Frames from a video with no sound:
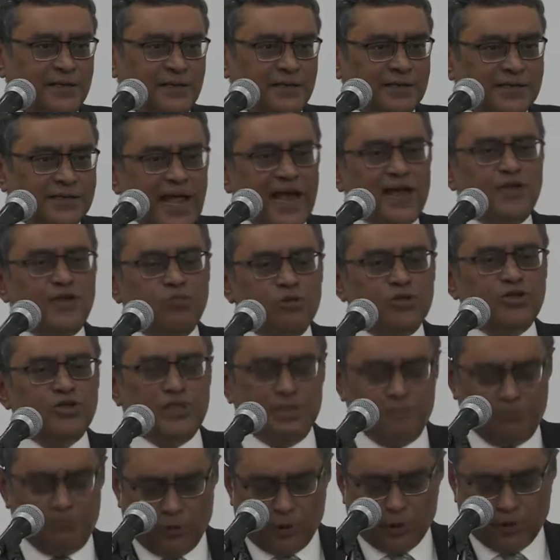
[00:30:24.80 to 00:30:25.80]
That was the
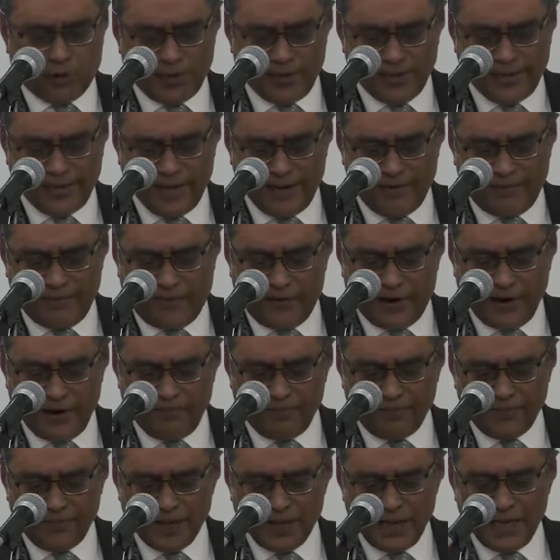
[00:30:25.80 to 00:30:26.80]
important thing for
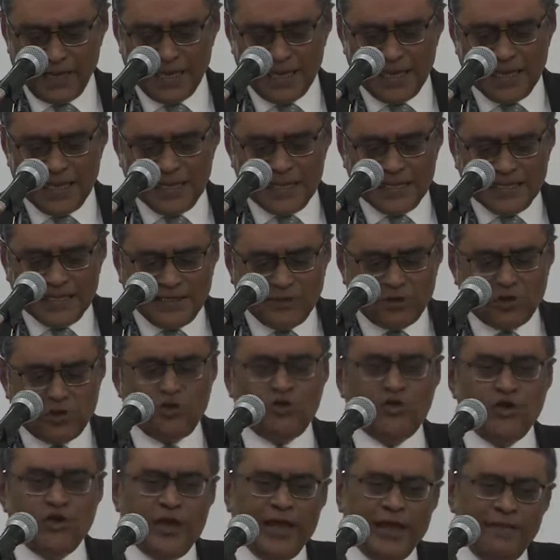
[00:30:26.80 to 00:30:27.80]
him.
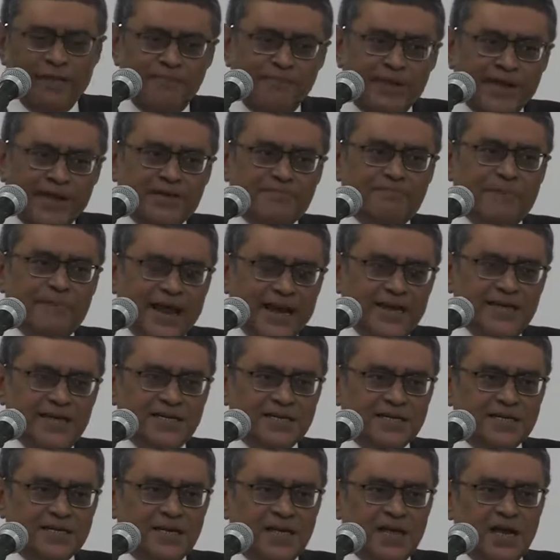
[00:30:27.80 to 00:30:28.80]
To him, it
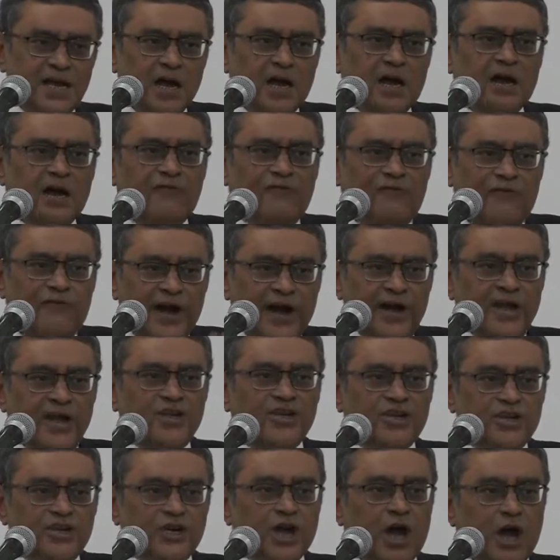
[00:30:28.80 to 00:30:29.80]
meant a very
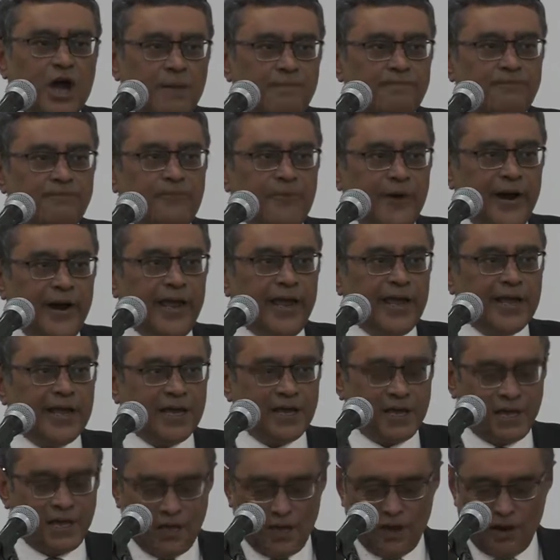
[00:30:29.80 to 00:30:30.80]
sharp break
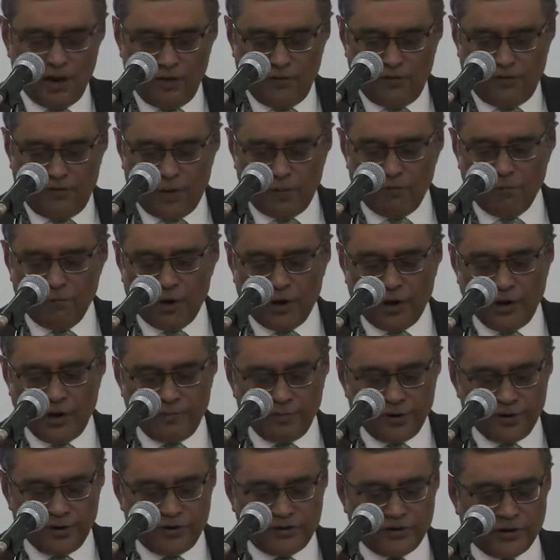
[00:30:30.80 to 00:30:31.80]
from
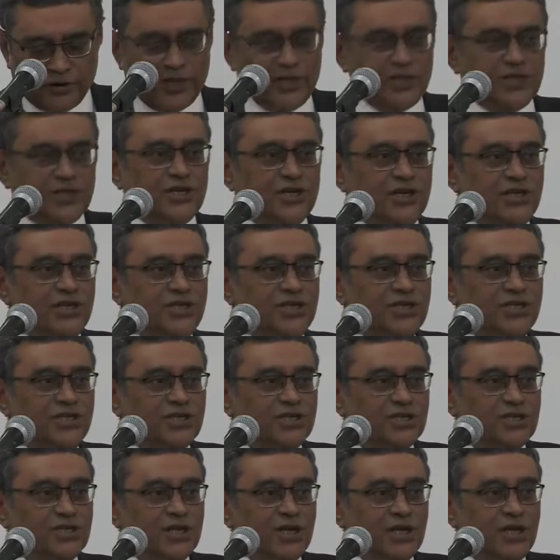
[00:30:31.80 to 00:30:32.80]
moribund
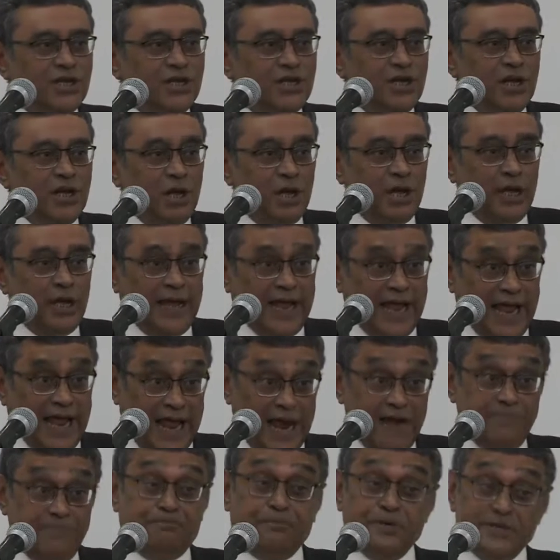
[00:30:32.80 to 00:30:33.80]
traditions
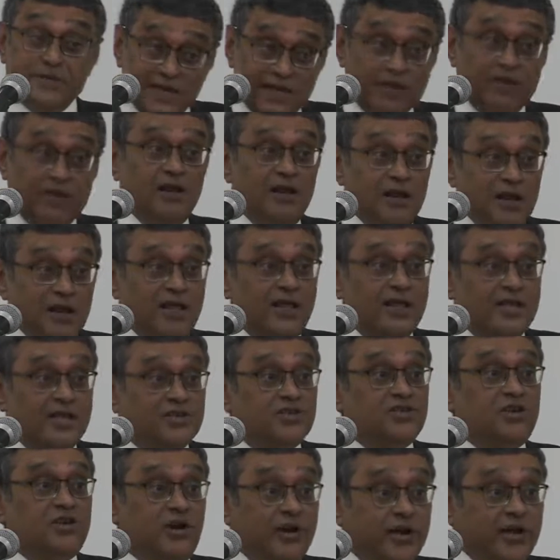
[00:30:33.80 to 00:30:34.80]
and particularly
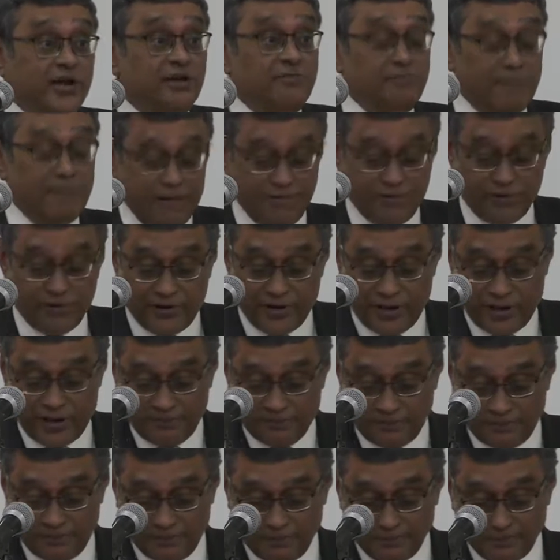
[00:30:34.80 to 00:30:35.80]
historical memory.
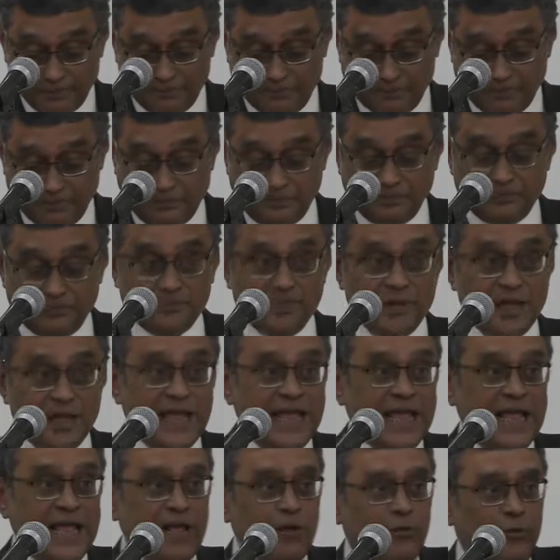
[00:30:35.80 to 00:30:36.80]

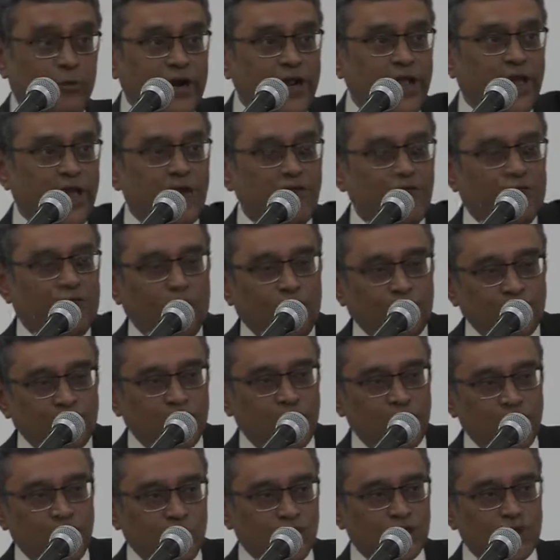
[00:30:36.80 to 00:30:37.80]
When he invoked the
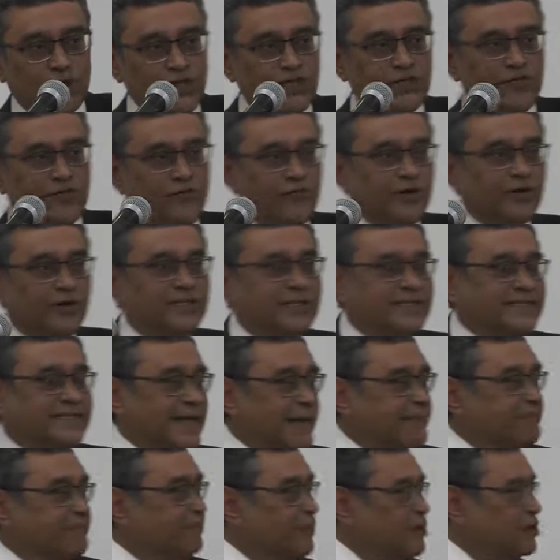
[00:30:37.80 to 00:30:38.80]
notions of the
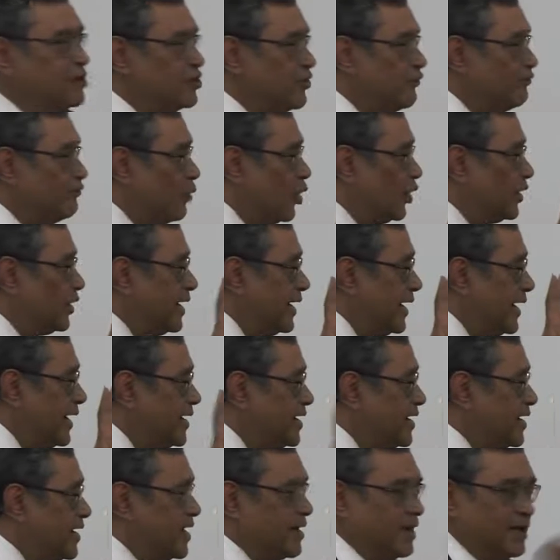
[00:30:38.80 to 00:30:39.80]
temples of modern
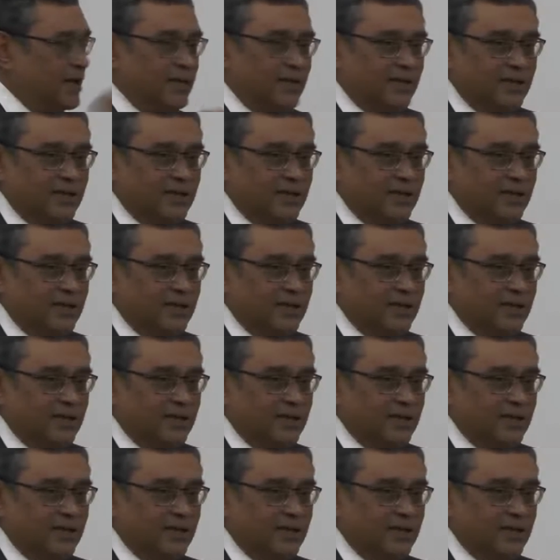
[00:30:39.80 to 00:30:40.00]
India,